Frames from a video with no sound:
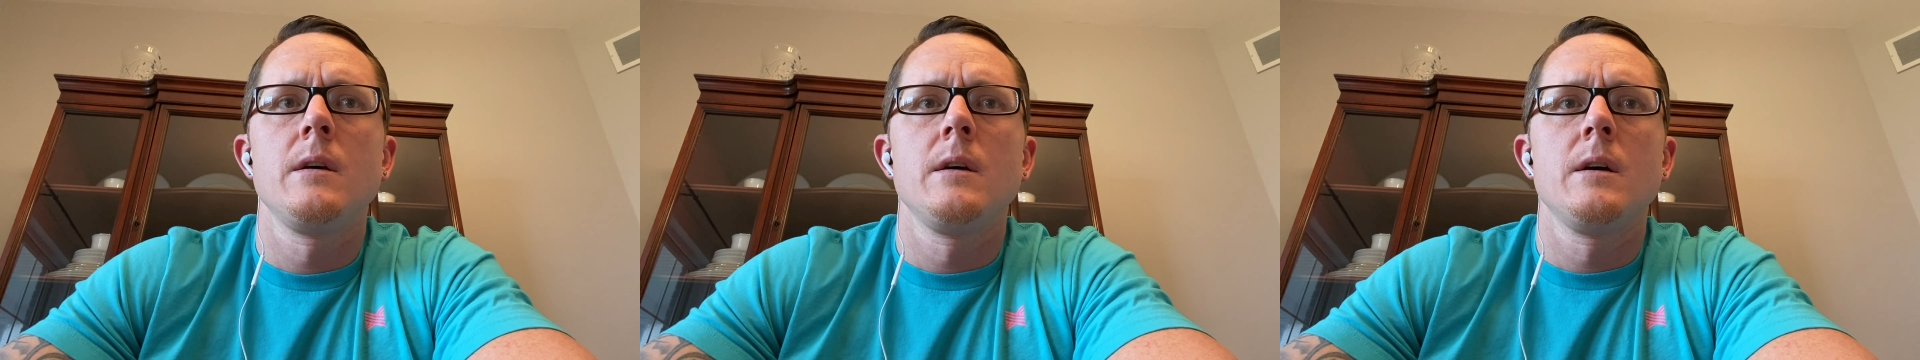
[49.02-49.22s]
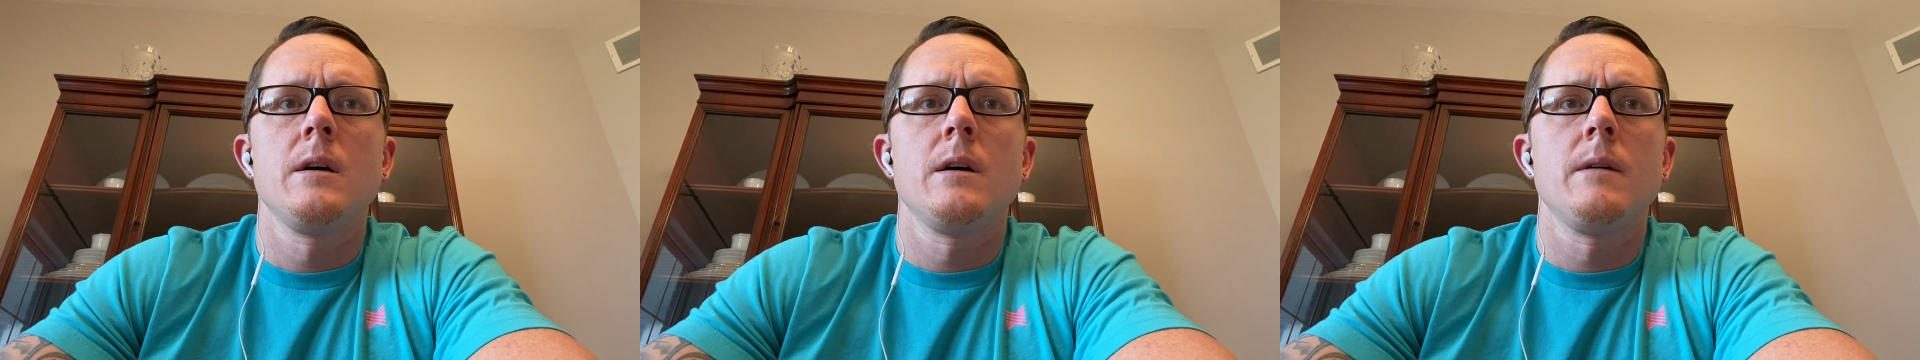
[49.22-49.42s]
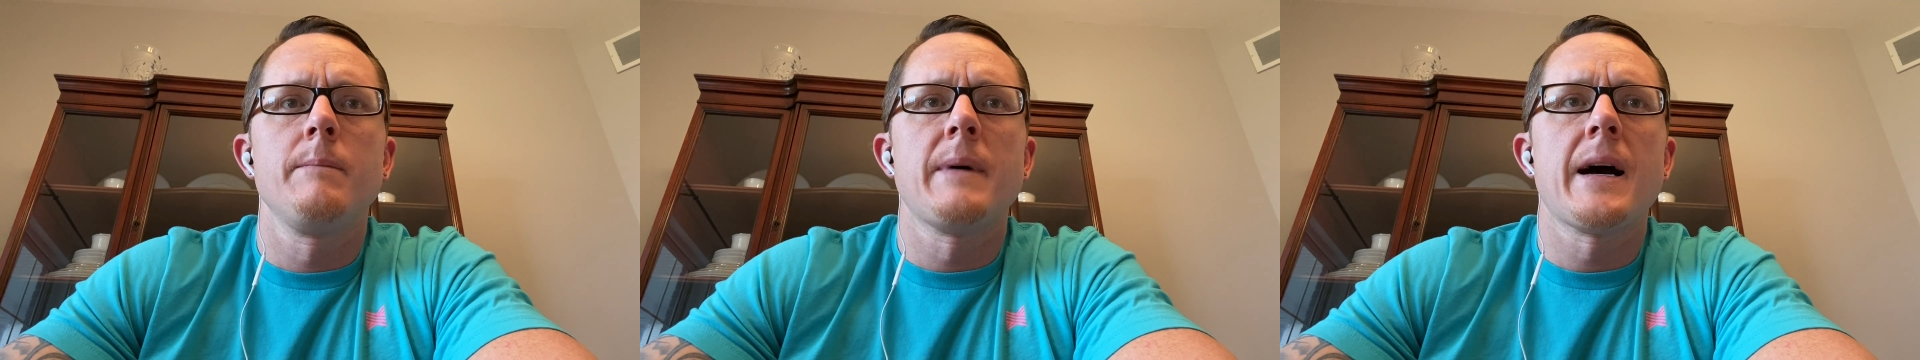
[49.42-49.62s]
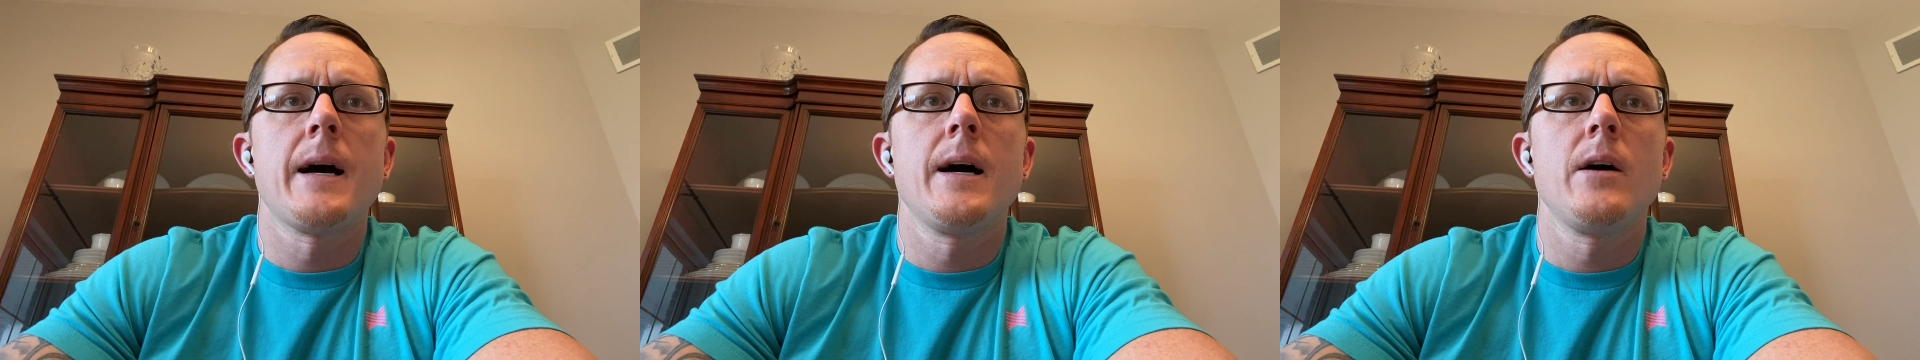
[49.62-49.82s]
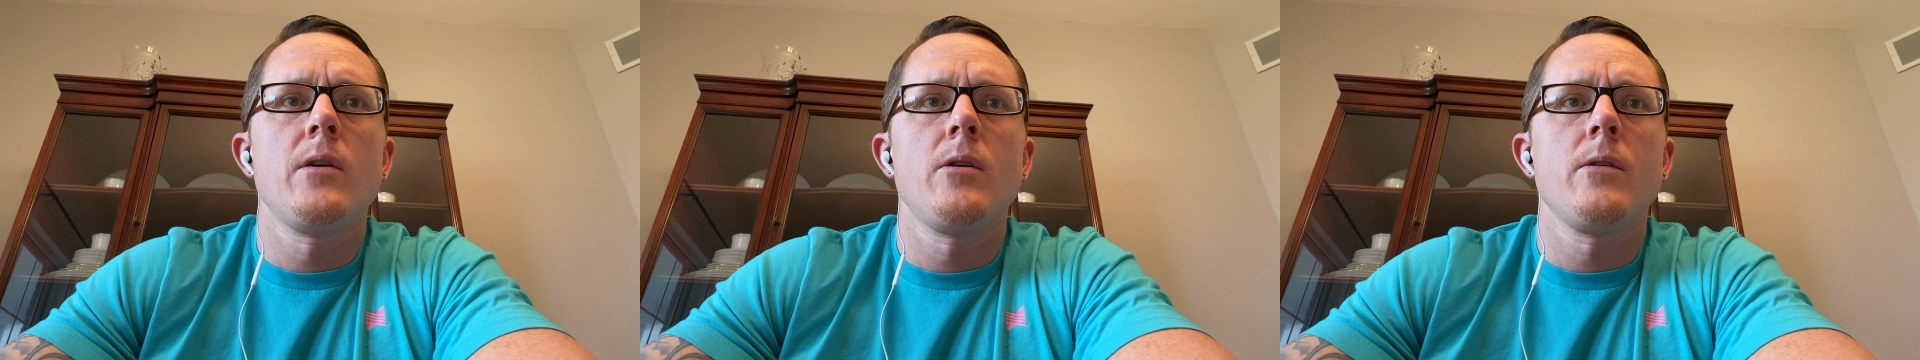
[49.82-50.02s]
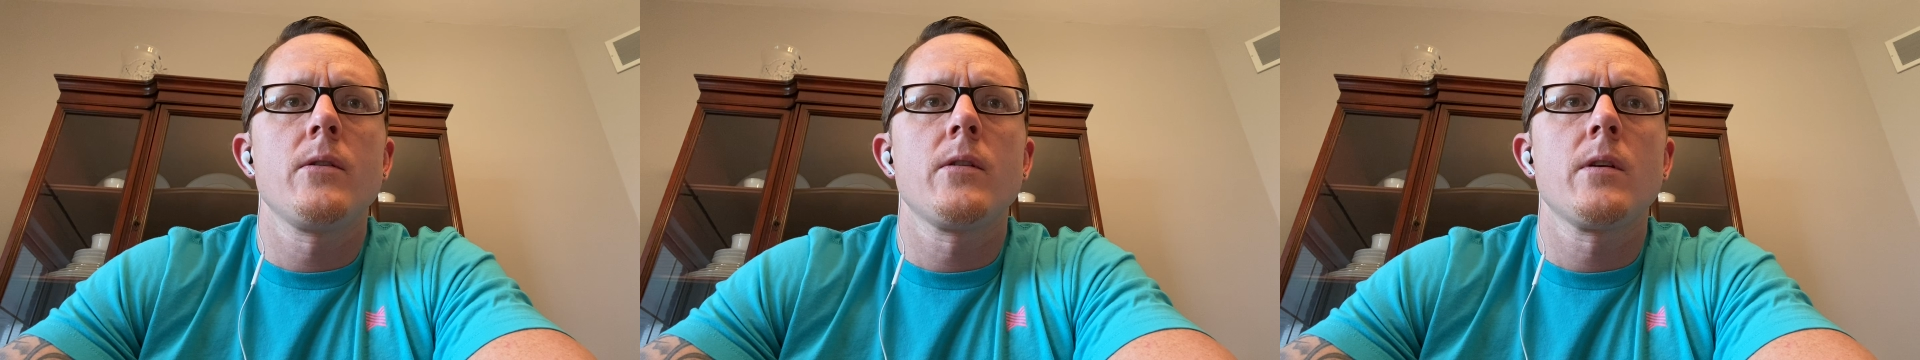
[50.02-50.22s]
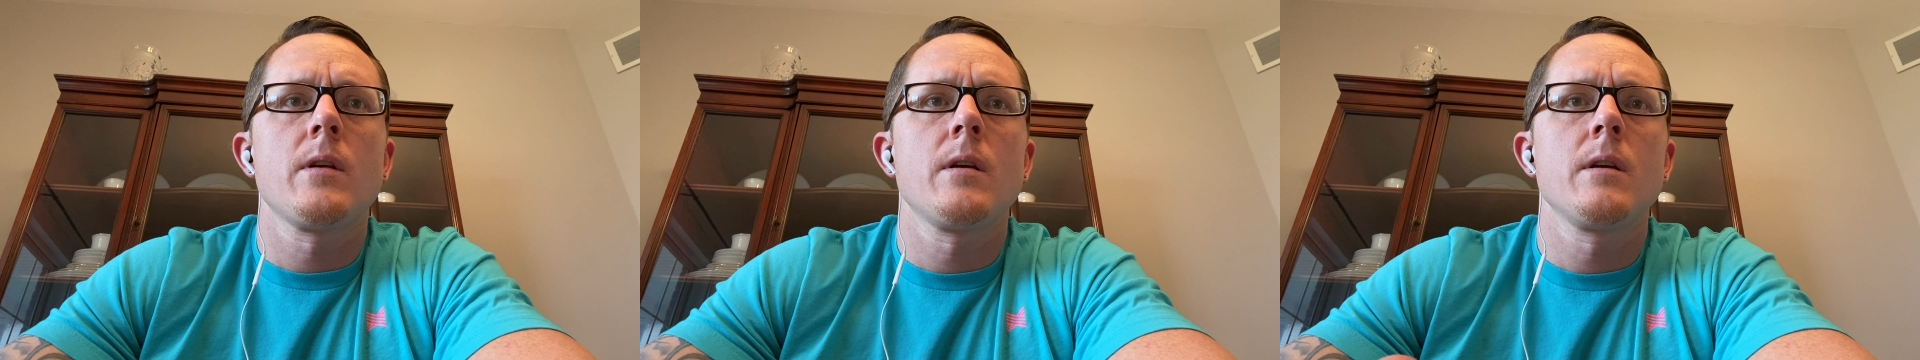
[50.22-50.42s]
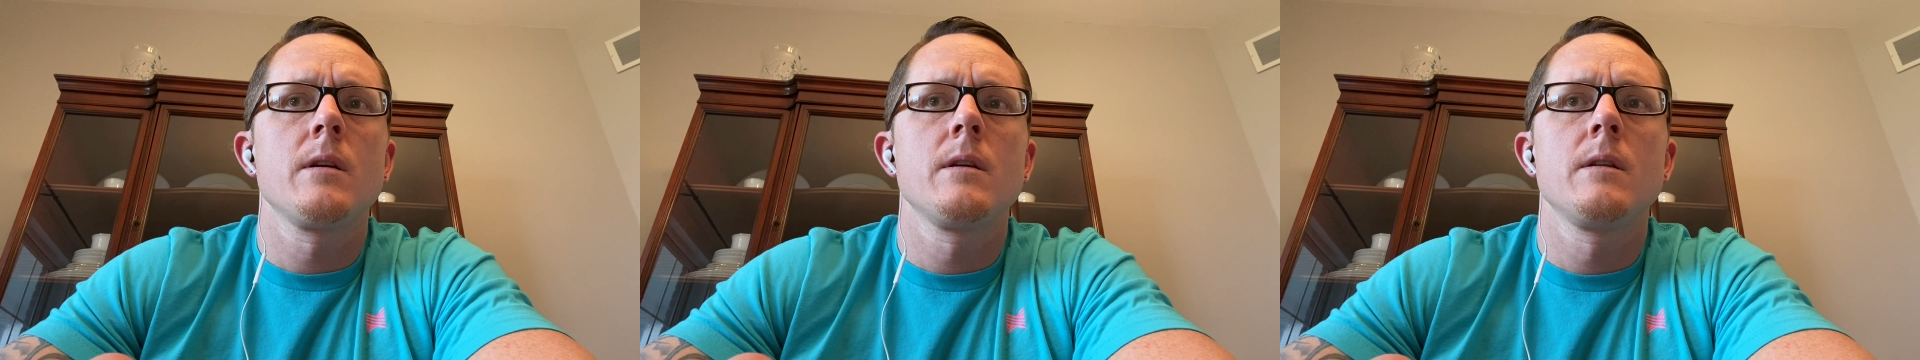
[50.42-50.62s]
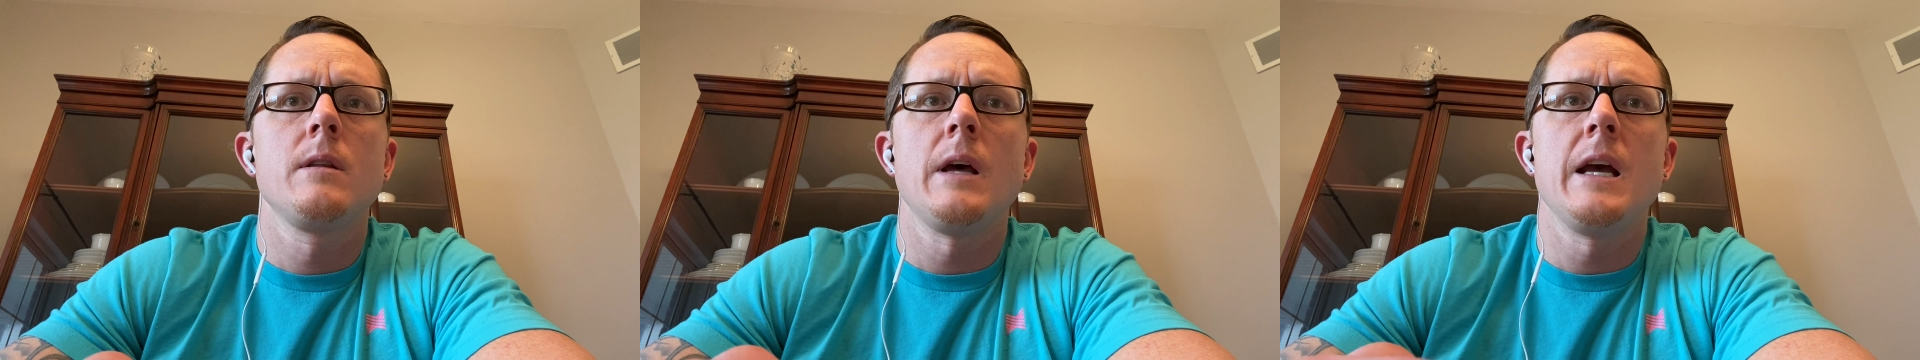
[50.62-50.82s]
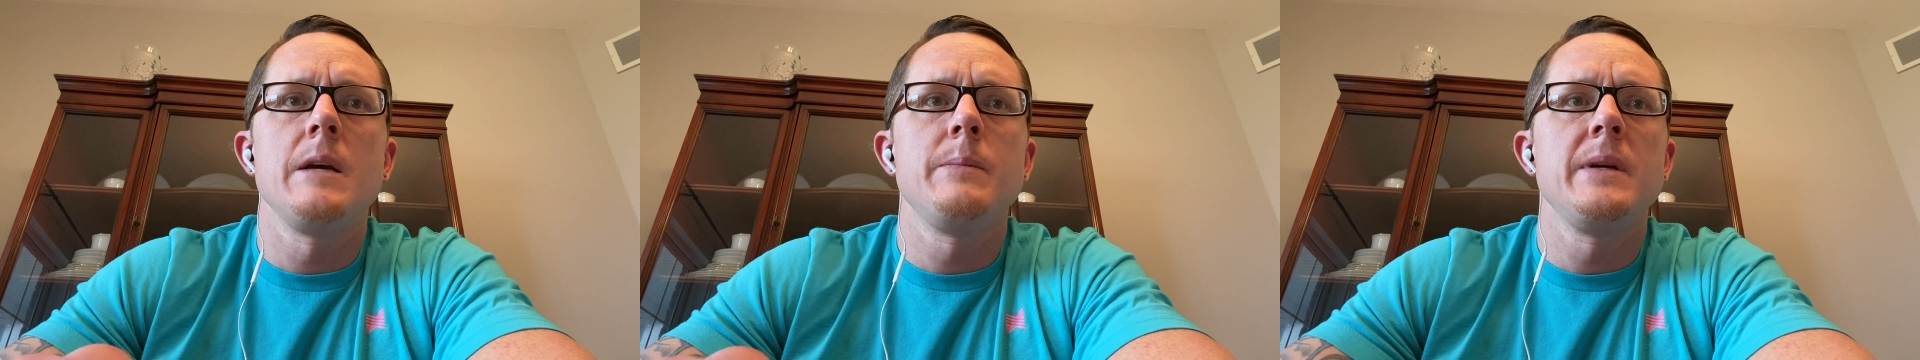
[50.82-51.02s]
about
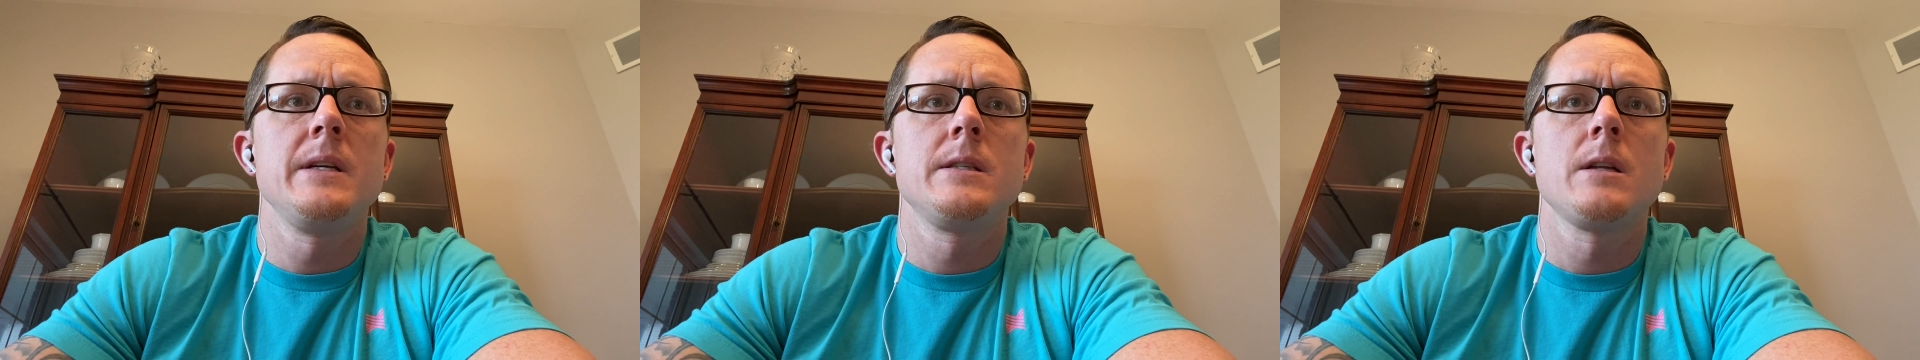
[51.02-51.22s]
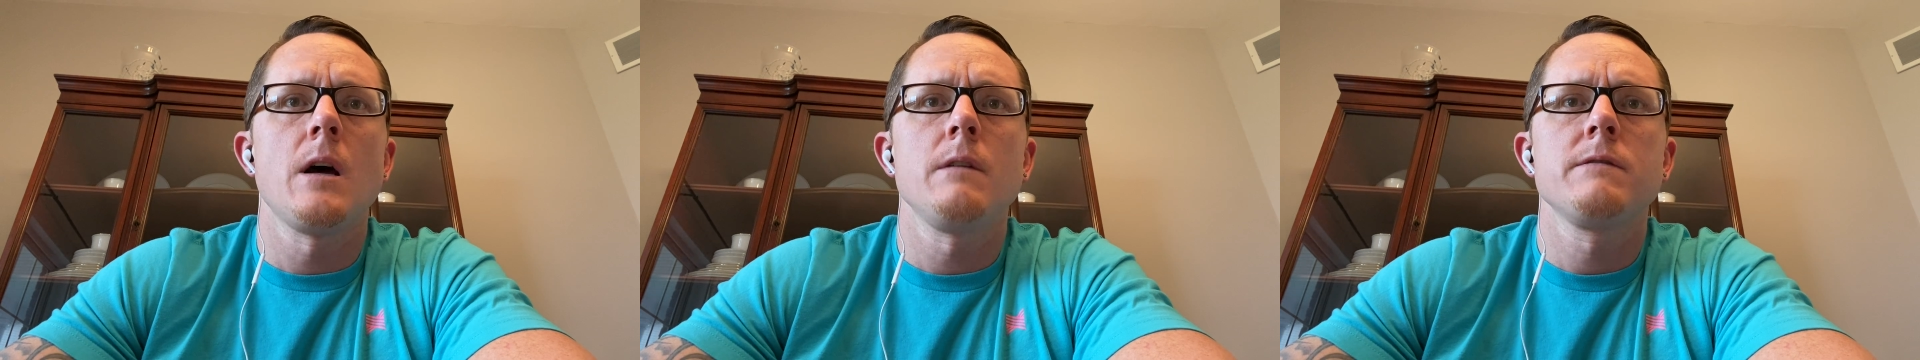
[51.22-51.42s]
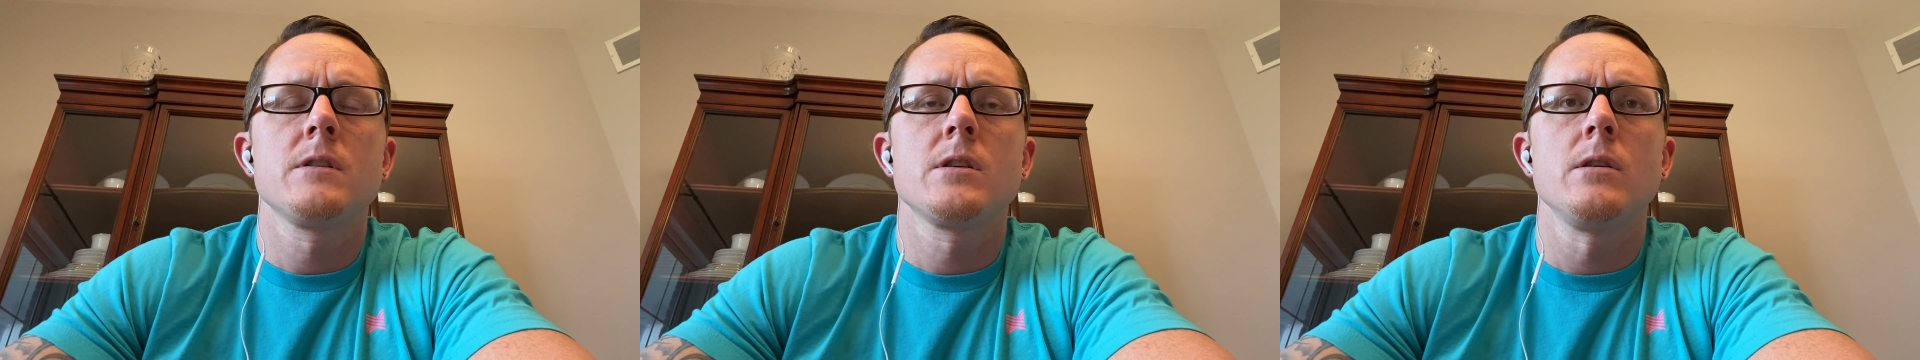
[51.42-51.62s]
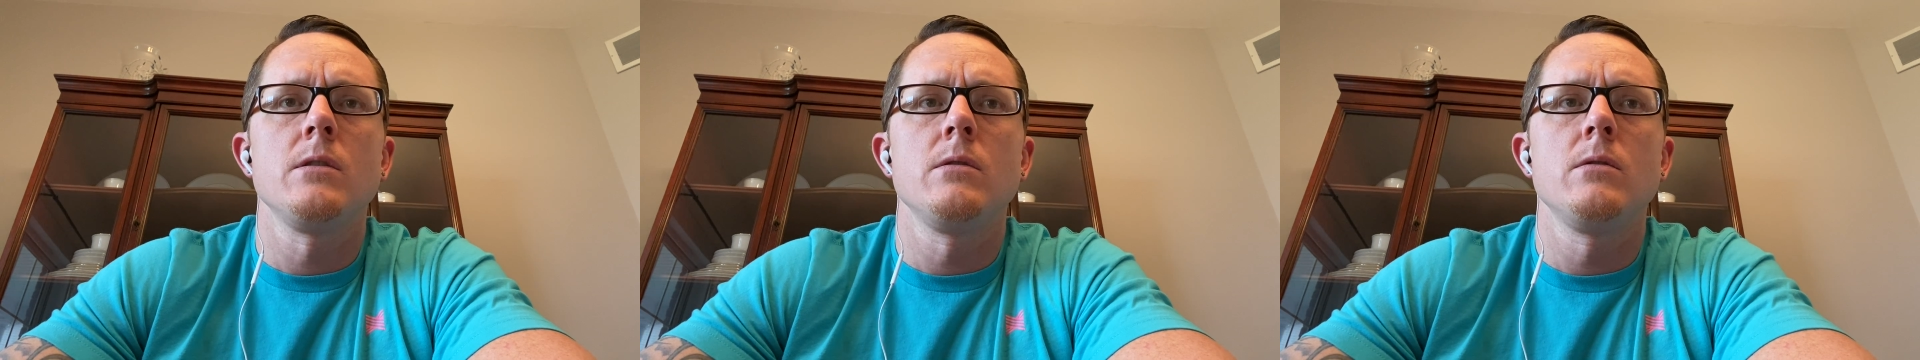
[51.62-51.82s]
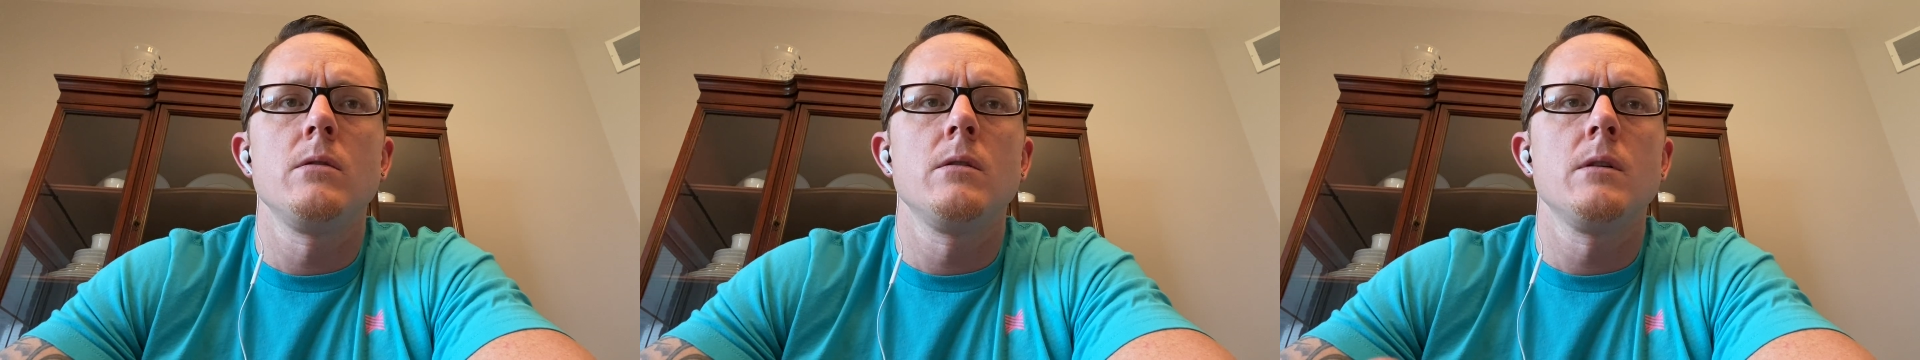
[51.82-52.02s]
the AP stuff. So